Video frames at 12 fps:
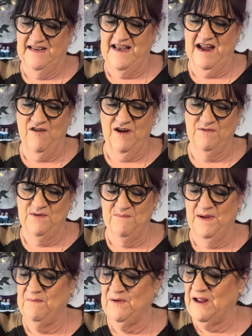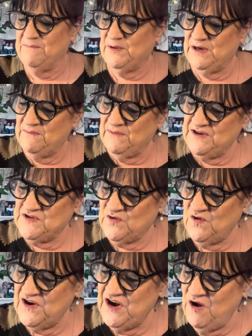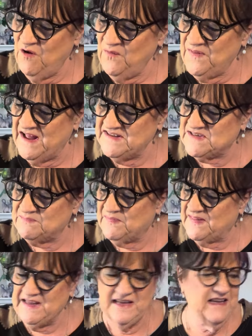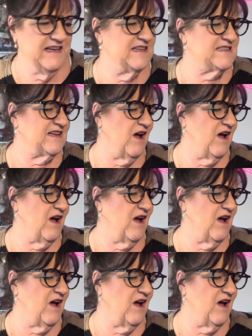Now I remembered, I put it in my drawer. No, that's this.